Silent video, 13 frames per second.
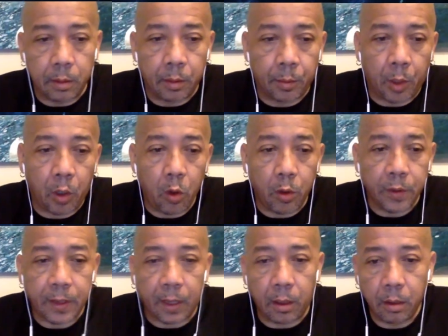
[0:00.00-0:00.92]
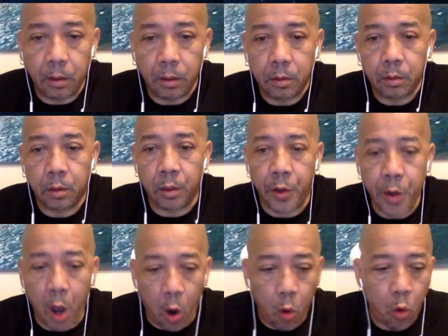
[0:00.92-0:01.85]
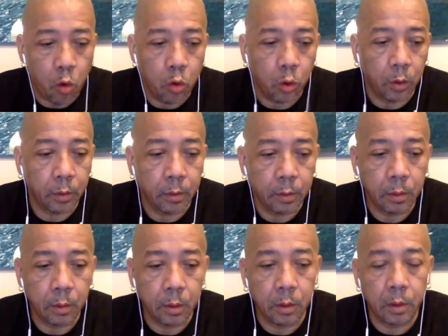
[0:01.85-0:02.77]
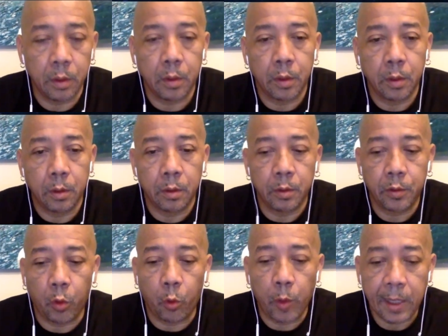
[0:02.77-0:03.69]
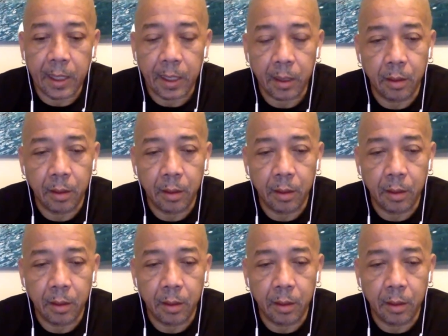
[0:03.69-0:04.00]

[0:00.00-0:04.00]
closer, no mm-hmm. to Willy,